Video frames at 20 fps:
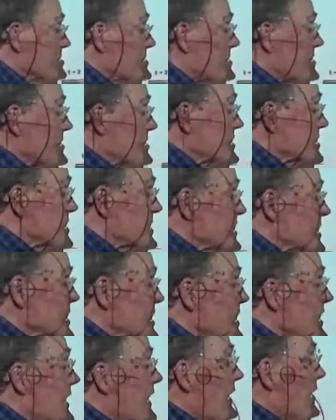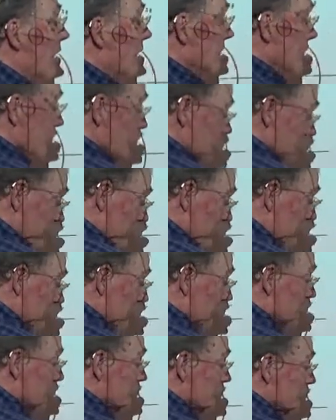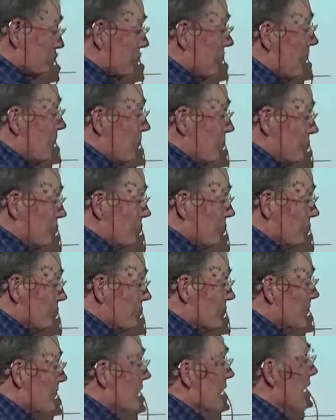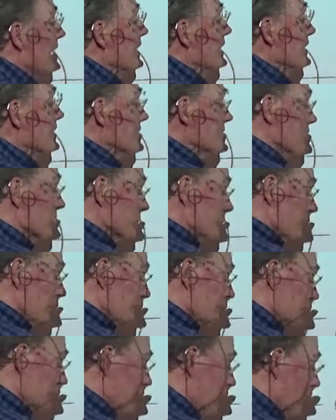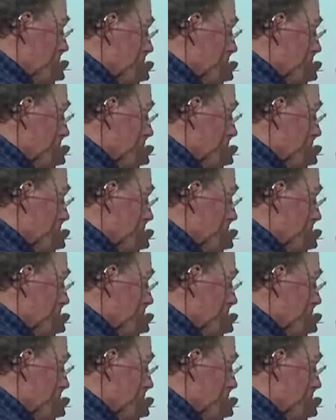axes, your energy goes down. And it goes down for all